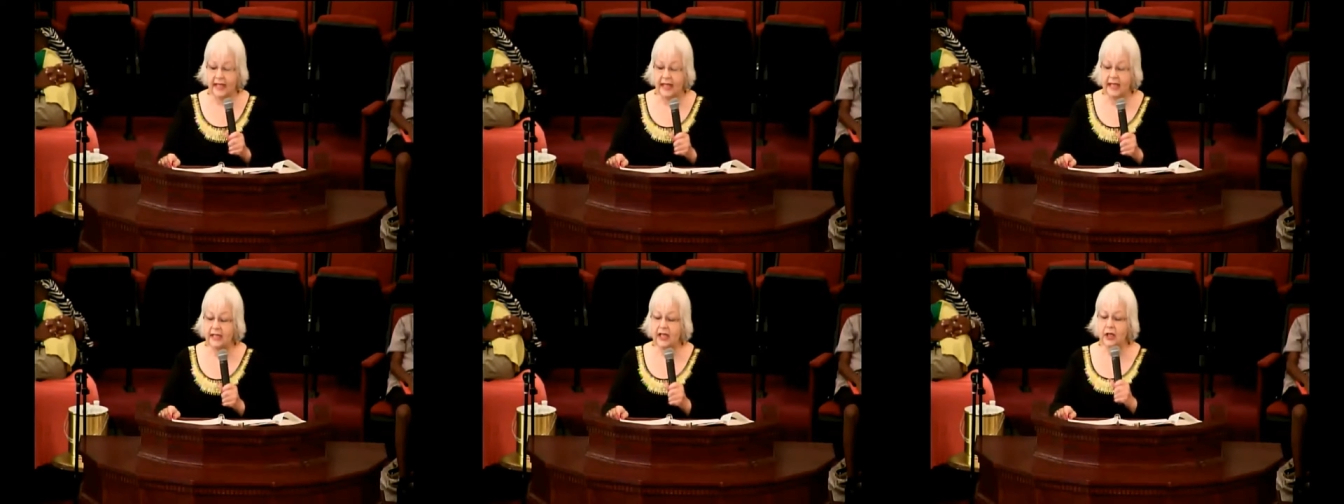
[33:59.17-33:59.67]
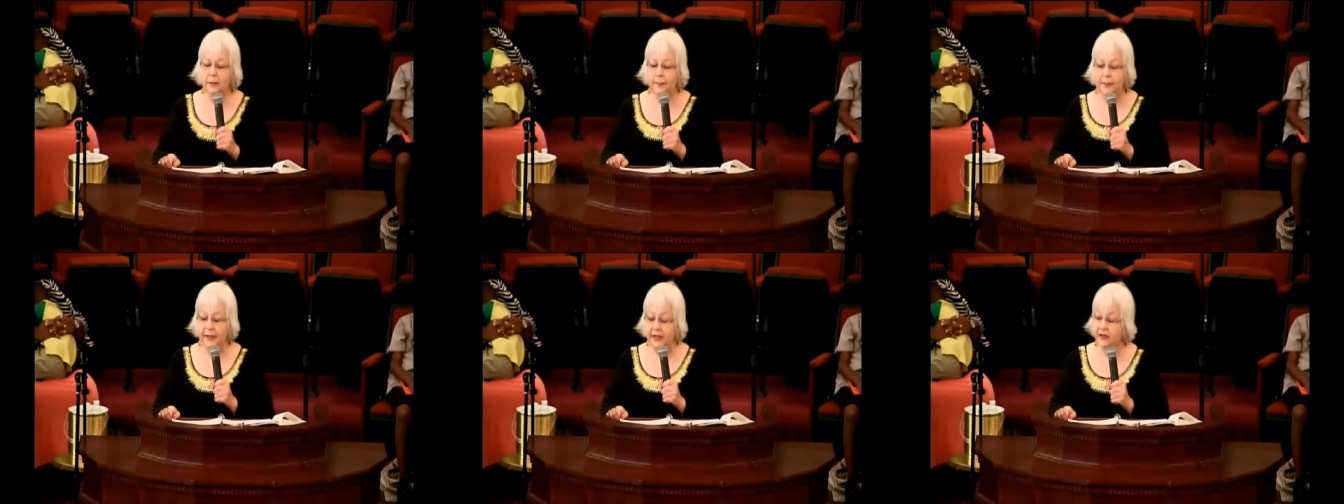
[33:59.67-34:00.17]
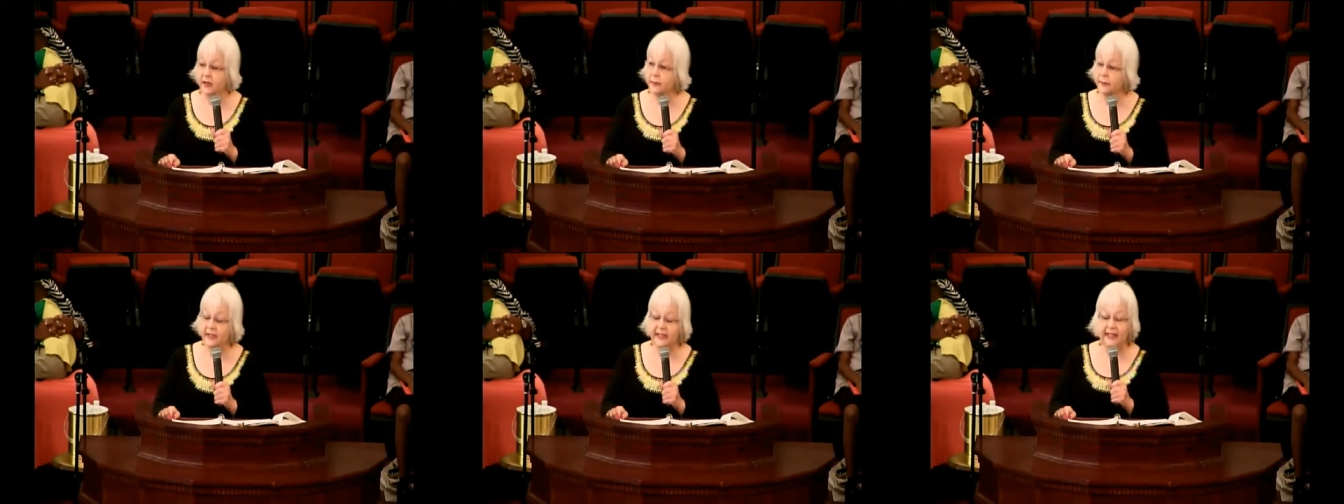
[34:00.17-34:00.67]
and
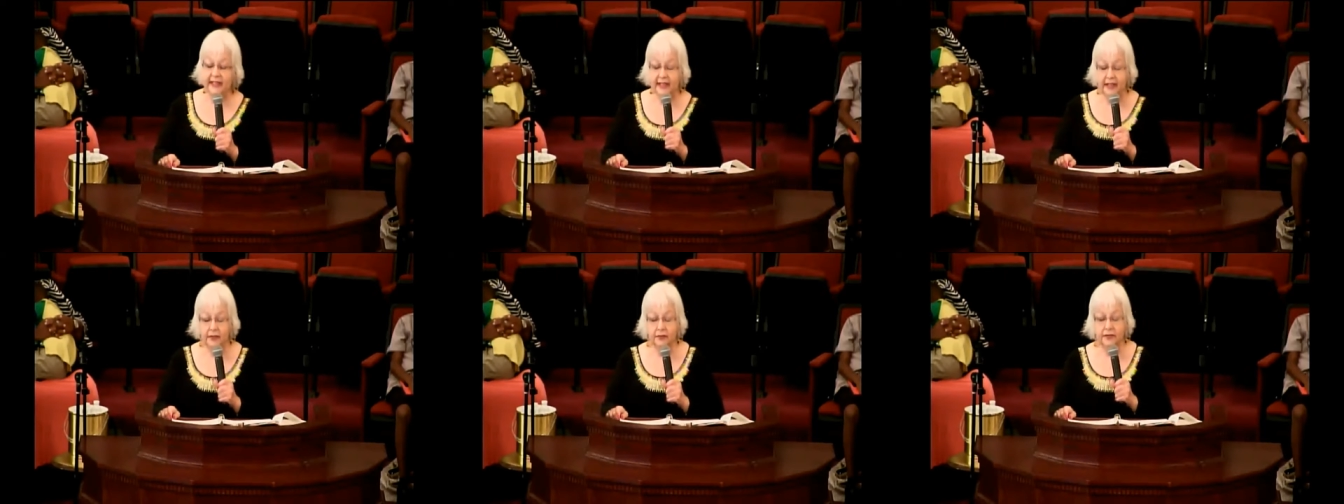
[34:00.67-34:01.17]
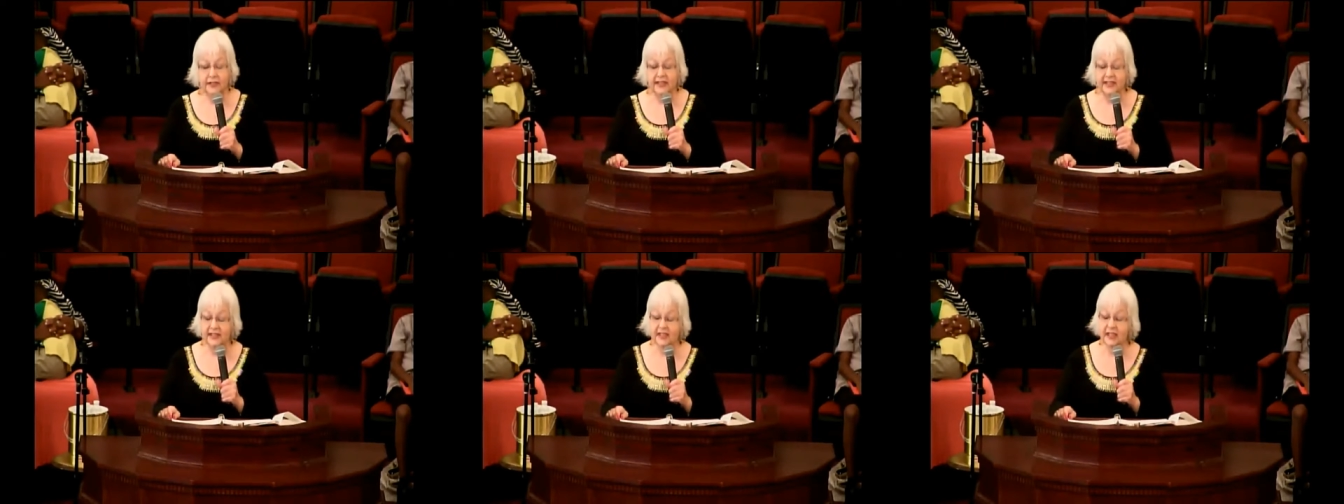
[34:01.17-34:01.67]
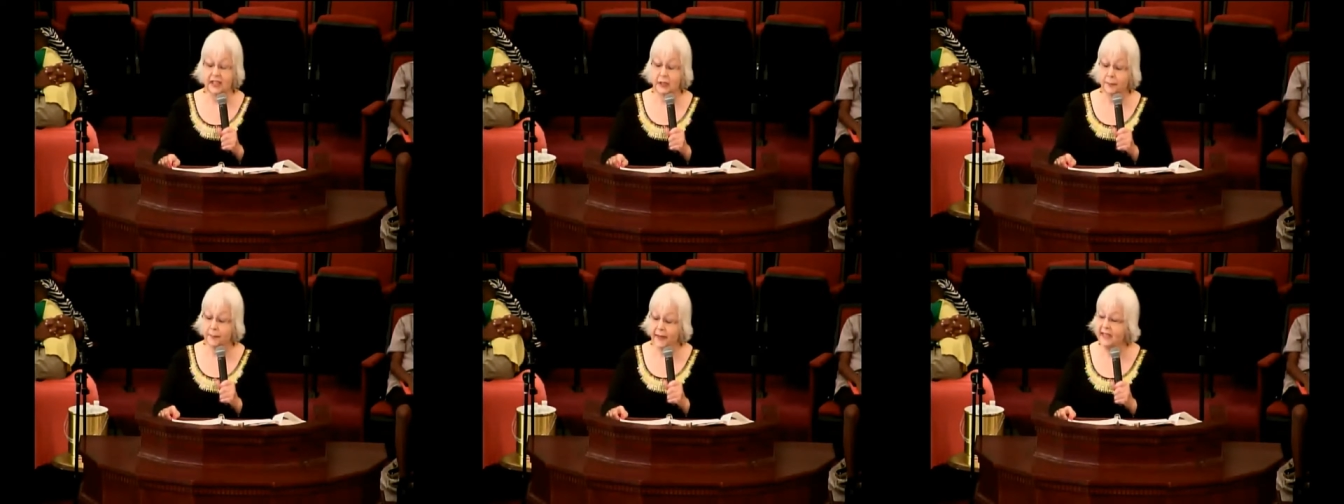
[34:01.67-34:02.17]
unbearably
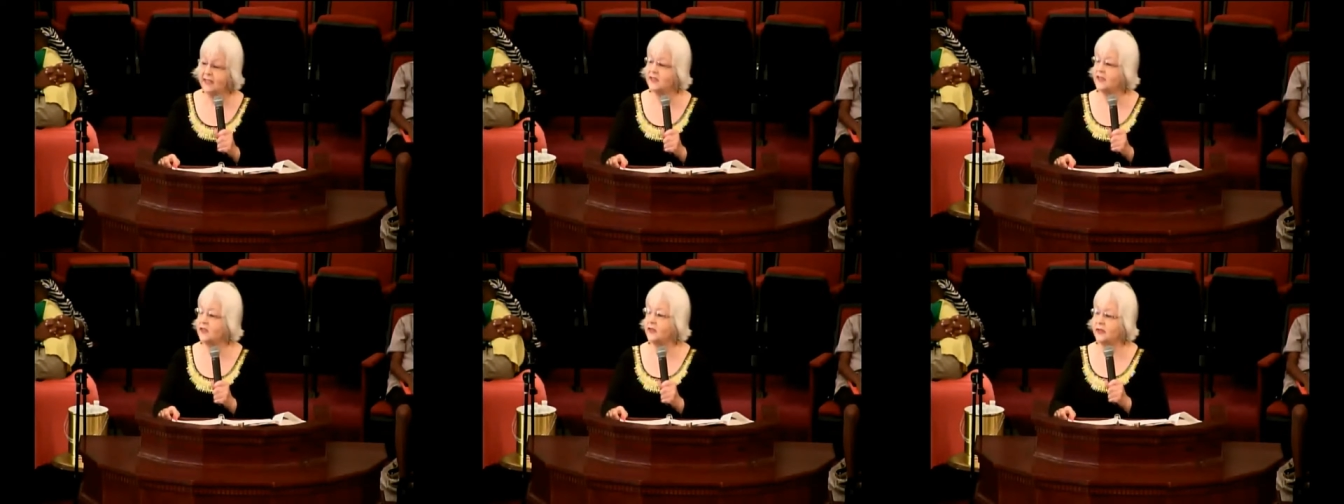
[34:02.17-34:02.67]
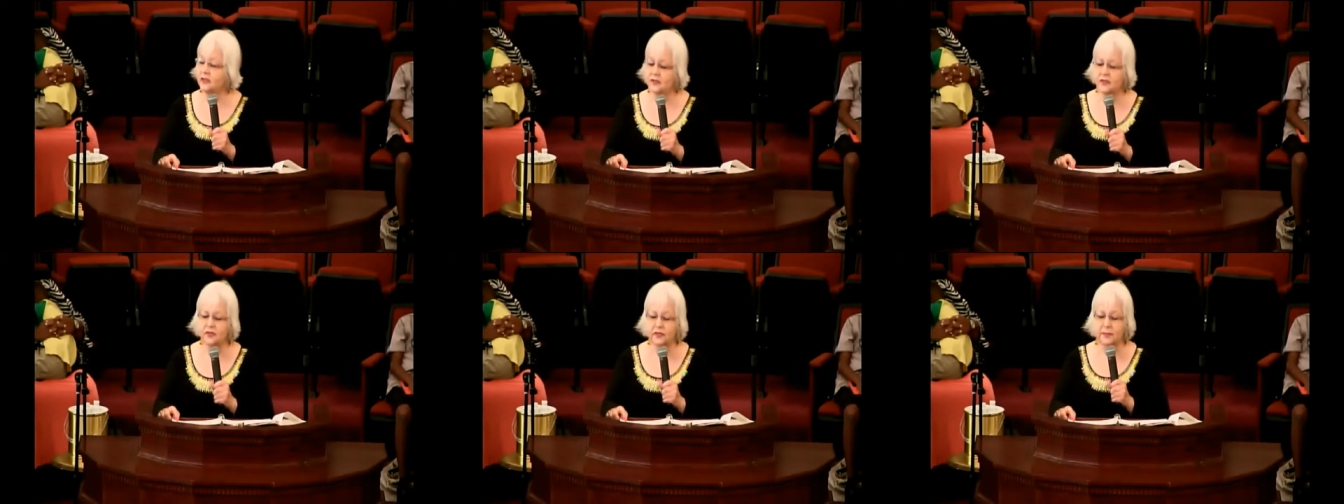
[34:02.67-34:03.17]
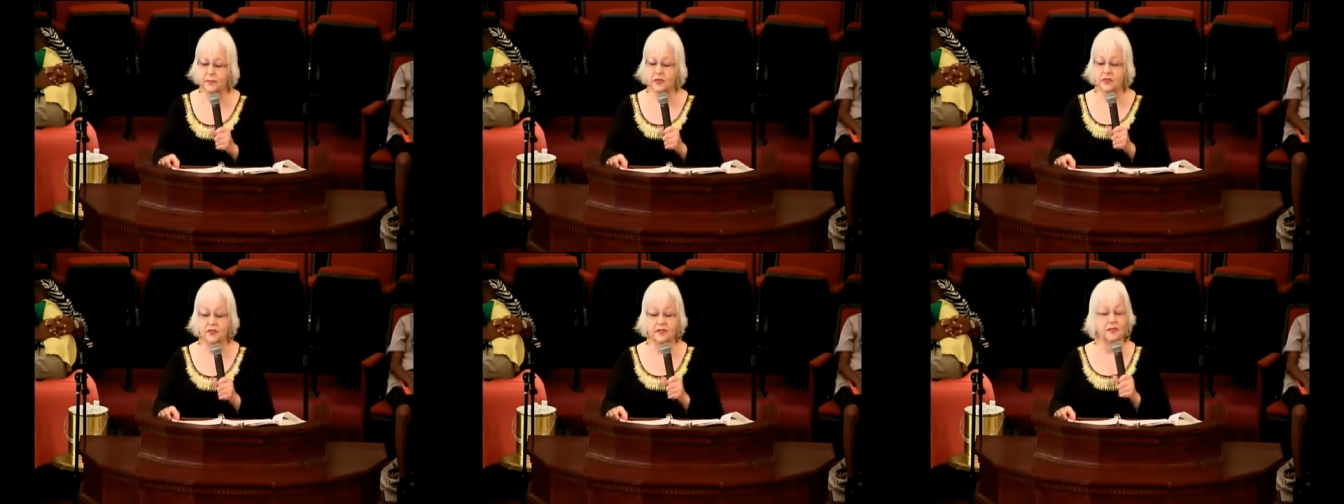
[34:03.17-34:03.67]
egotistically based on the
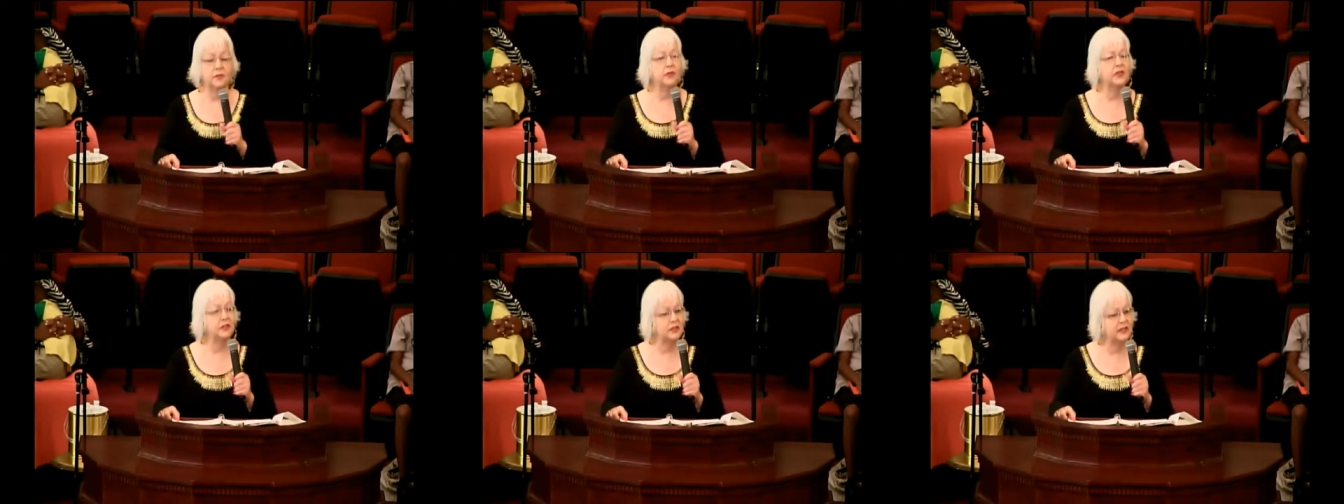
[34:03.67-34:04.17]
scriptures that we are